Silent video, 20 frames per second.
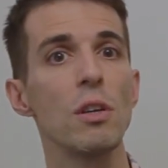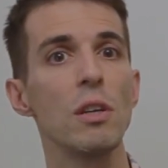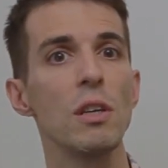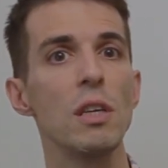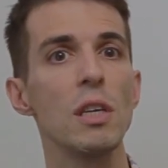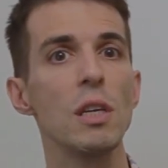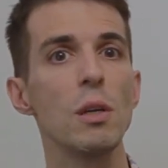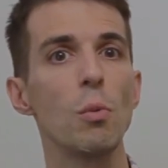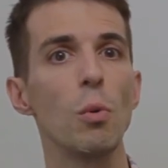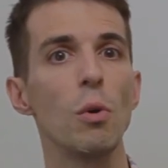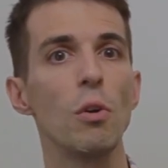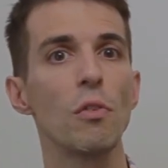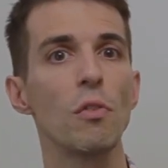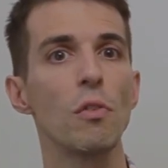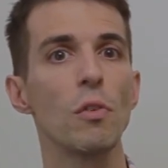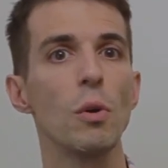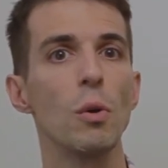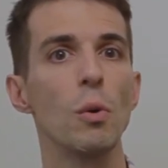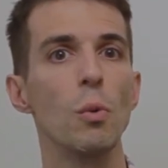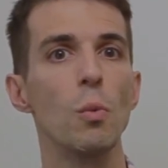
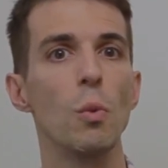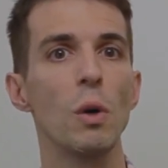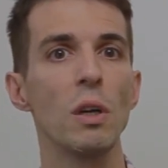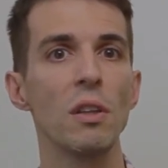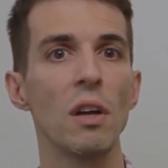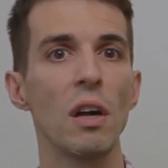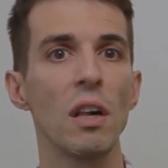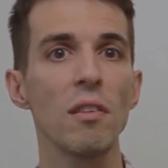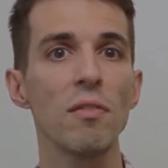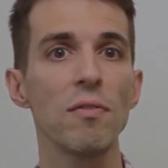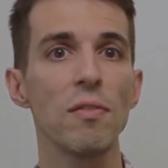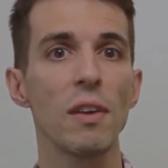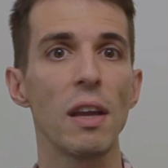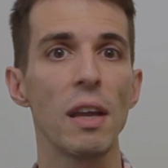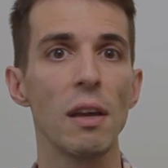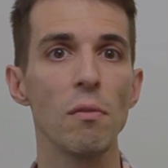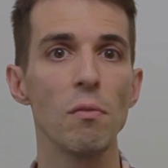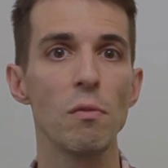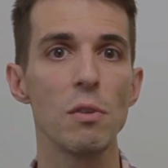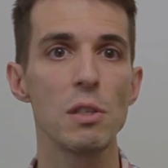equals 1/2
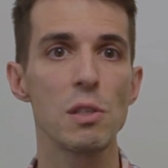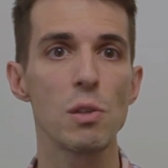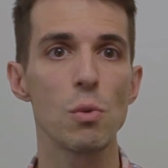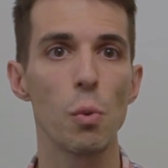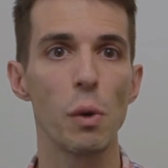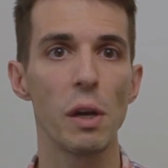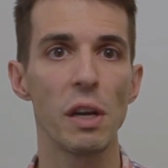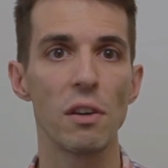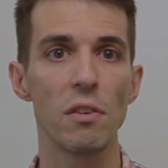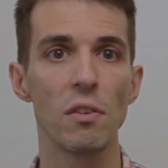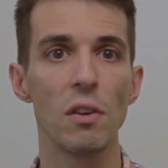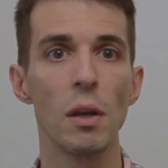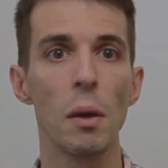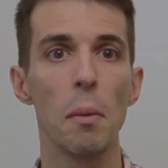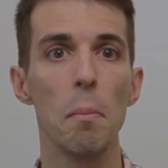mv squared